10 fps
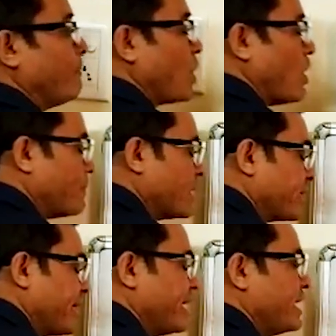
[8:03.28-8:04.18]

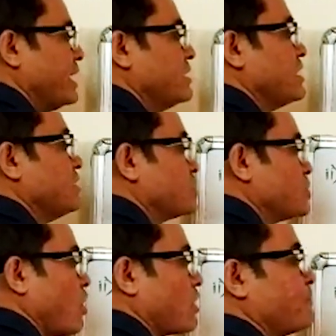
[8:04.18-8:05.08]
property is
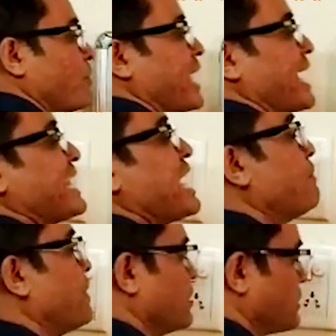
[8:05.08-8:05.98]
insured for
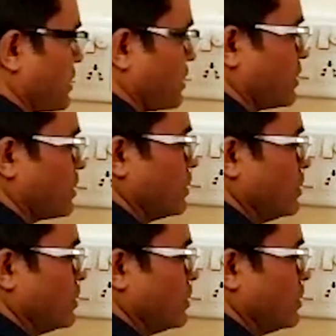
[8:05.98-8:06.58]
80%.